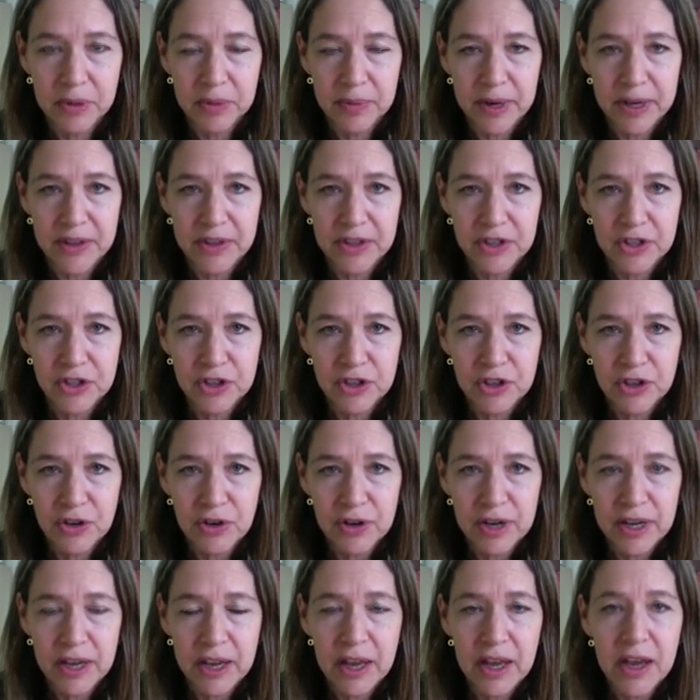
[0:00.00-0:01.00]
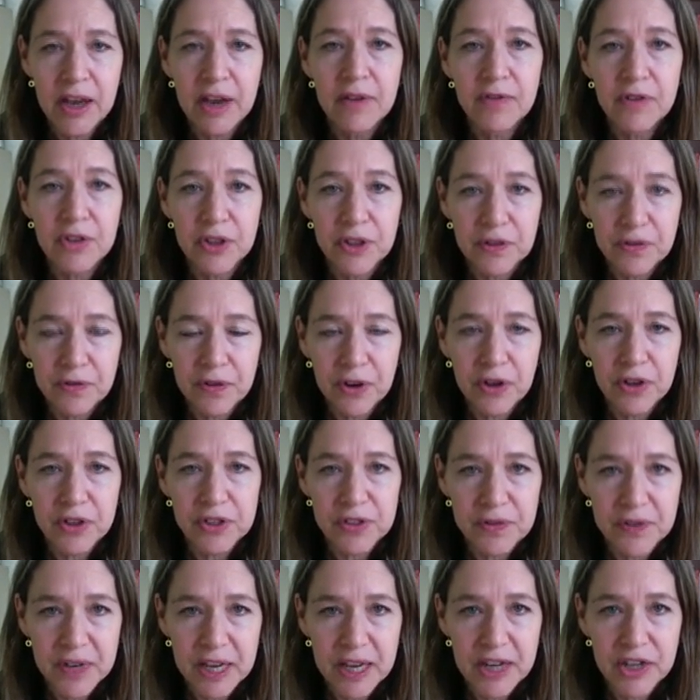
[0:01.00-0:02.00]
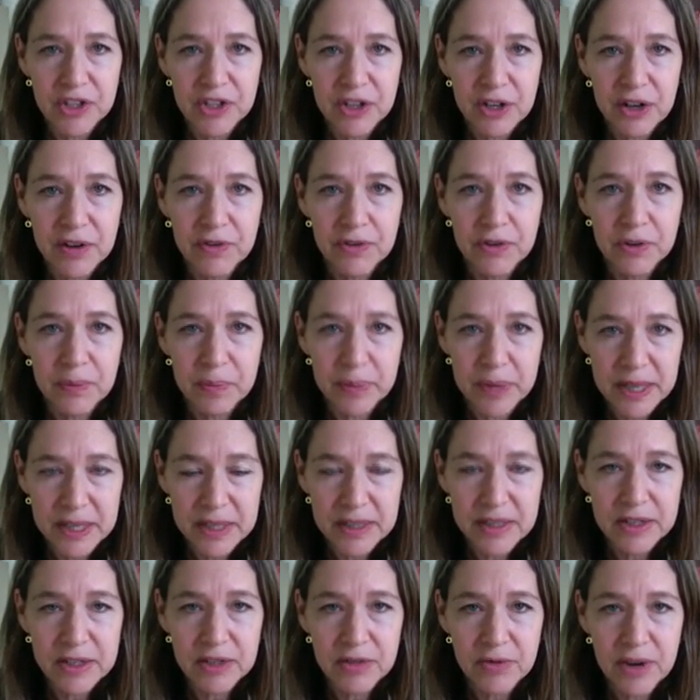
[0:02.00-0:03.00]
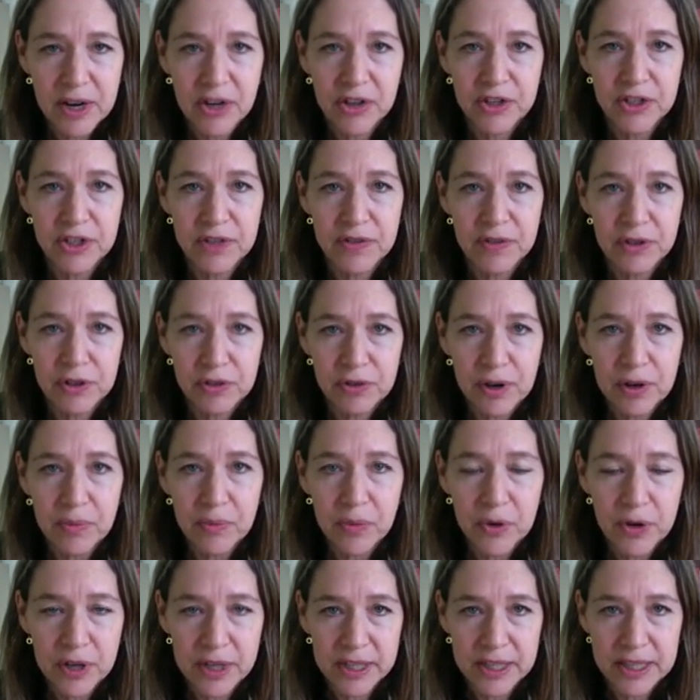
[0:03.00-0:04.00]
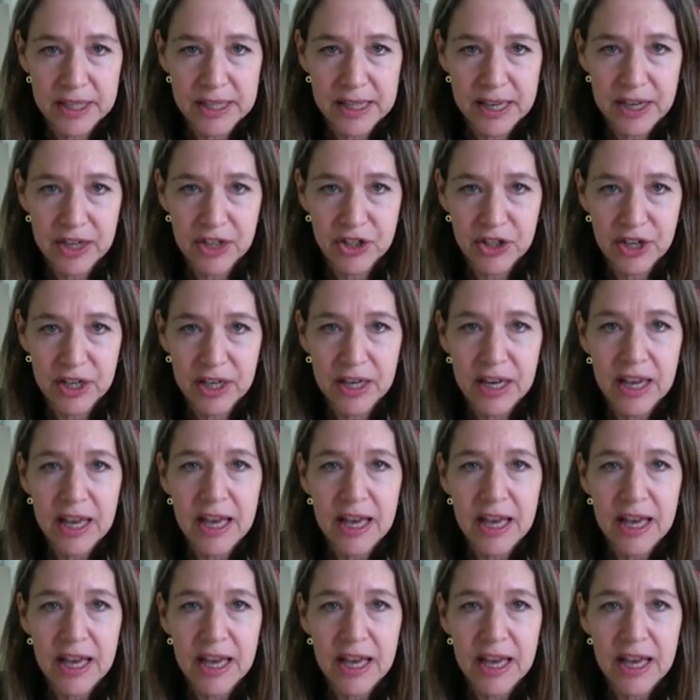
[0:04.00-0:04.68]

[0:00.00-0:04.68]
by this jury for the falsification of the business records of the Trump organization,